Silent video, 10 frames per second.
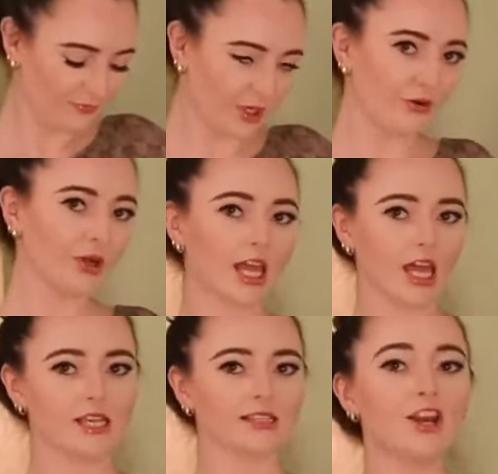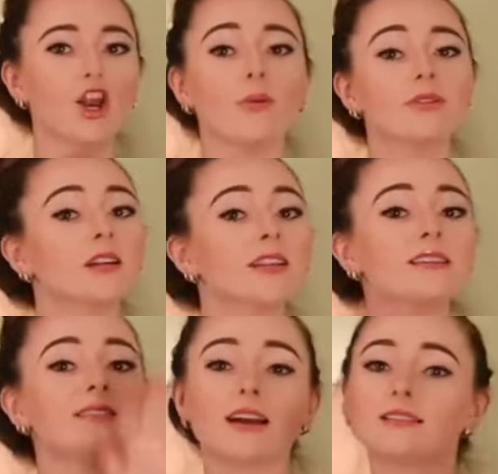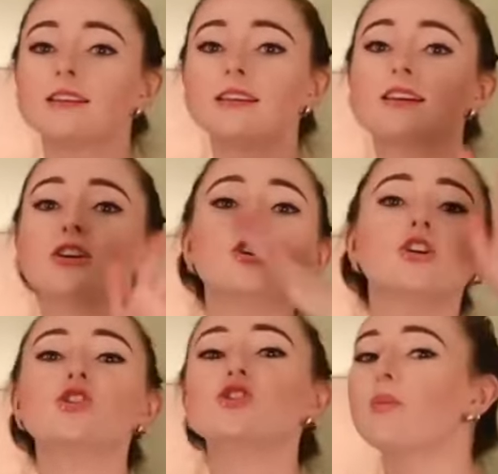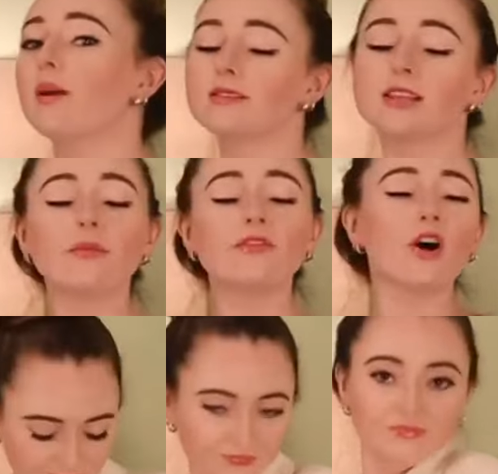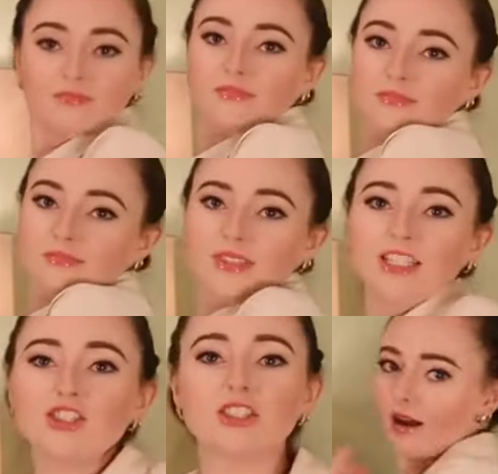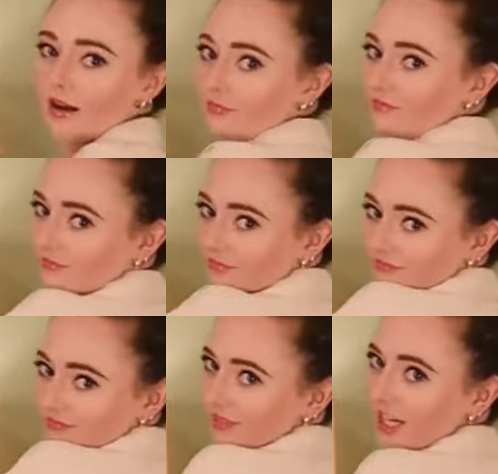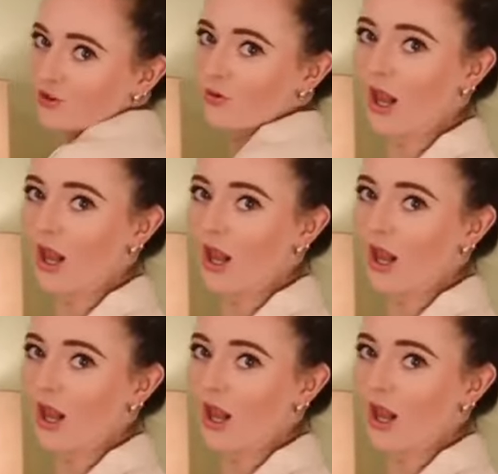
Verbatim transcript: But I really like this. I know it's not that sexy, so maybe somebody. It's just, I just